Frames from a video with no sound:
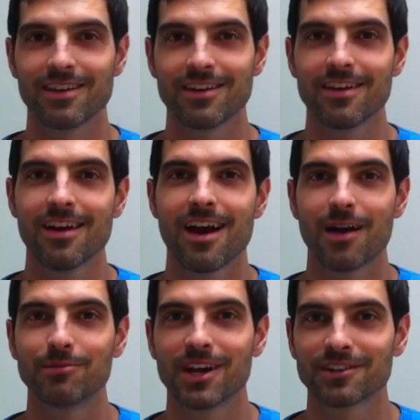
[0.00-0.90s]
there,
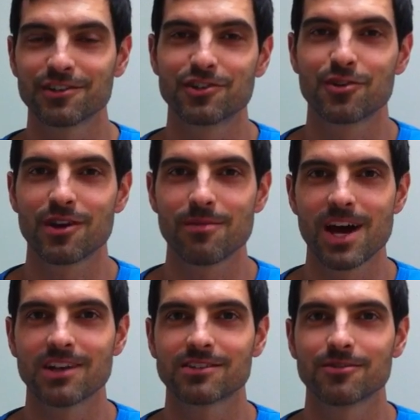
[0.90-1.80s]
I'm Dr. Jory
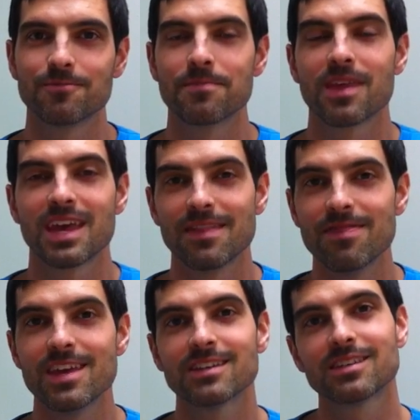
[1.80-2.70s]
Basso.
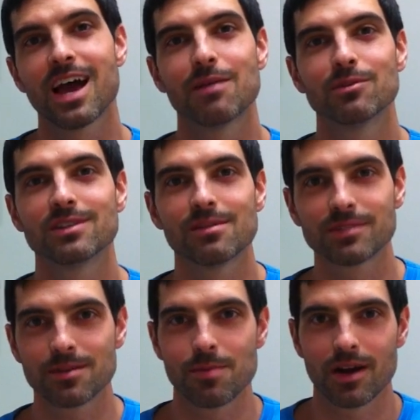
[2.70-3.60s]
In this Hybrid
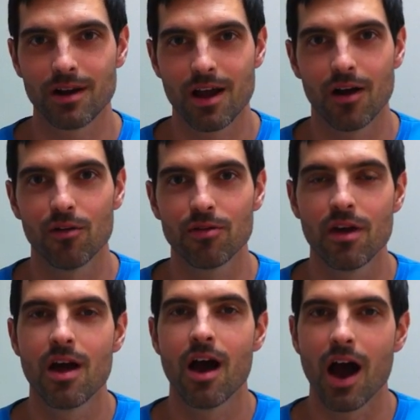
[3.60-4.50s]
Tips to Better Health,
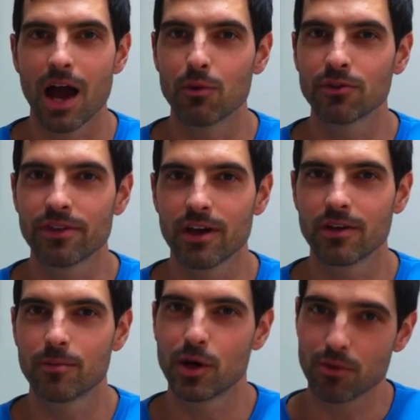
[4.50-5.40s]
I will tell
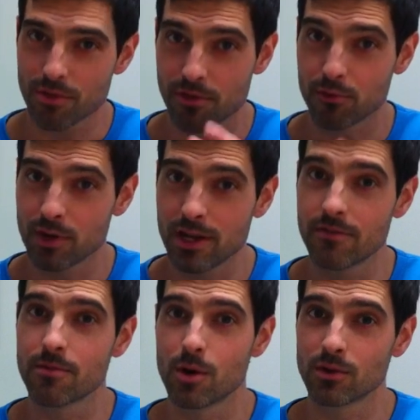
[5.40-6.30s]
you about three
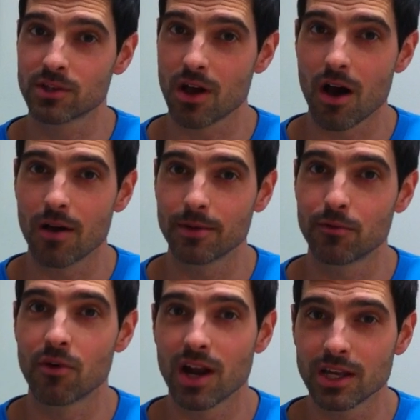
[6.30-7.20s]
of the most
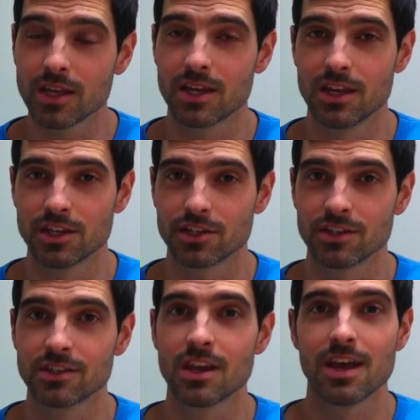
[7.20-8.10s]
common running
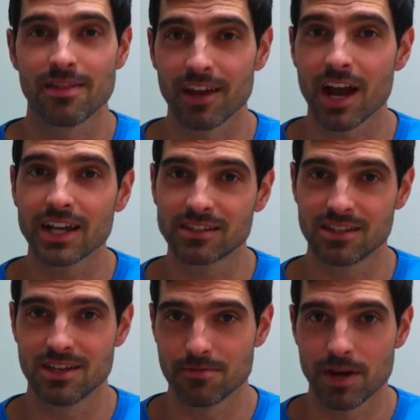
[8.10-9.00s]
conditions that I
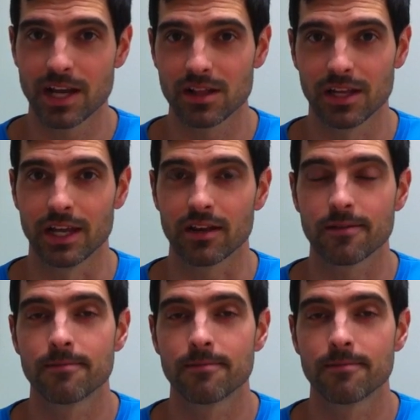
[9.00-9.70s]
see in my clinic: